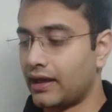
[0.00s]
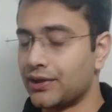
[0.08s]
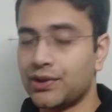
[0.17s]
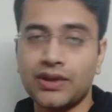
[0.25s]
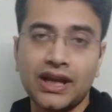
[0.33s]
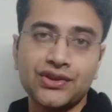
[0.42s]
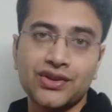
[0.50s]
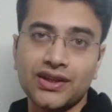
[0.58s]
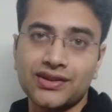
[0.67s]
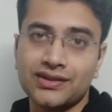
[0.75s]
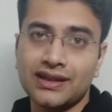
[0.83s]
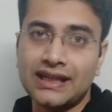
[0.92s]
You can
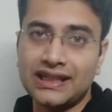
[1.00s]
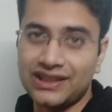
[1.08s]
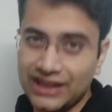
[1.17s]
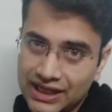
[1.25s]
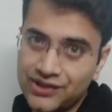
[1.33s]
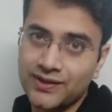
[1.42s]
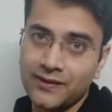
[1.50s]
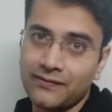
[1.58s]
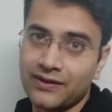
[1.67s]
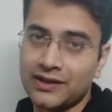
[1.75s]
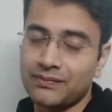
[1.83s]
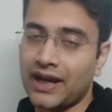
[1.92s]
just teach
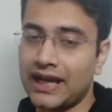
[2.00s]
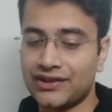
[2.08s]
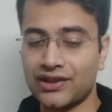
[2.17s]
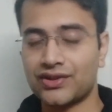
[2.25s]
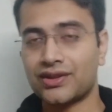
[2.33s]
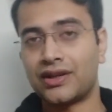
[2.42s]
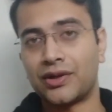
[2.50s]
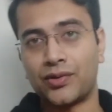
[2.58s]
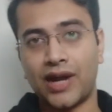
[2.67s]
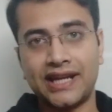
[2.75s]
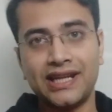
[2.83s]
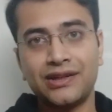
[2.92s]
someone by just
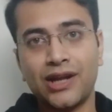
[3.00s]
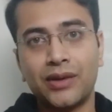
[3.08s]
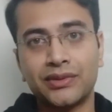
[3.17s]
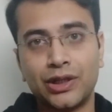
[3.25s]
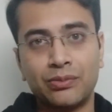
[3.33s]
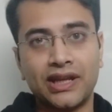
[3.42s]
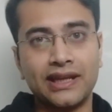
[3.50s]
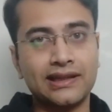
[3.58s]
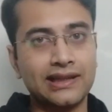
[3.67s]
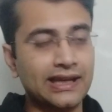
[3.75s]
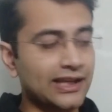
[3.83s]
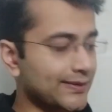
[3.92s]
writing down the
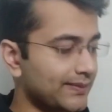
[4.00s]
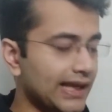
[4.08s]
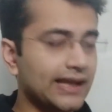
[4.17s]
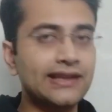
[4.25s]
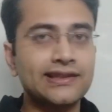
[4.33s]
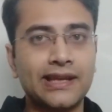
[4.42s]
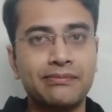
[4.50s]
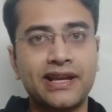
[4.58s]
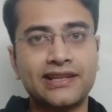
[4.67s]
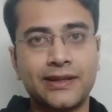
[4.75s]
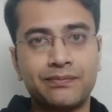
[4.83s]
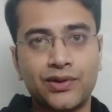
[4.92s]
numerical and explaining
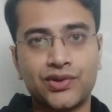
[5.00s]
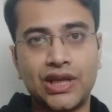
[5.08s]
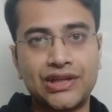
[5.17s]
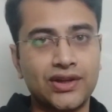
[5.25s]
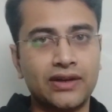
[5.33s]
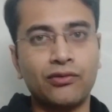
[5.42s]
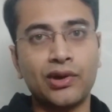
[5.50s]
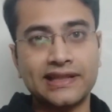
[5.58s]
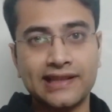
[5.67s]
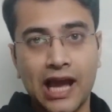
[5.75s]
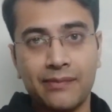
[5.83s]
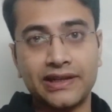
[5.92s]
step-by-step procedure, what
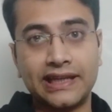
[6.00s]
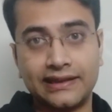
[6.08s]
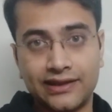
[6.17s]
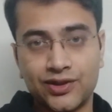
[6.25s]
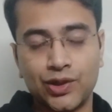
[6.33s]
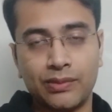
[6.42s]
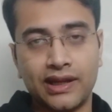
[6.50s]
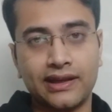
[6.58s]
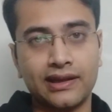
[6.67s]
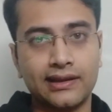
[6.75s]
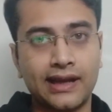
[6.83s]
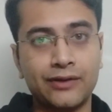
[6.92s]
is happening in this
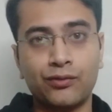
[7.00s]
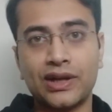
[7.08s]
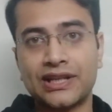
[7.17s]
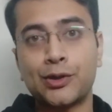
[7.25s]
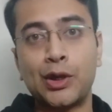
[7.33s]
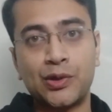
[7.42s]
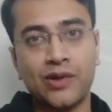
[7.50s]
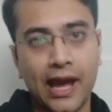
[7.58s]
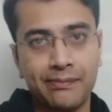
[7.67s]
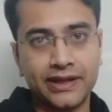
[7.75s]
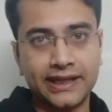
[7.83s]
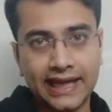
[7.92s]
numerical and what is going to
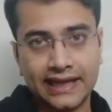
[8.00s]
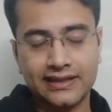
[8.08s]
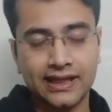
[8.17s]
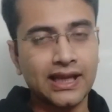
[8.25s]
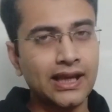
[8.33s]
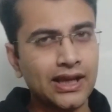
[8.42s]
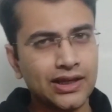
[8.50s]
happen next.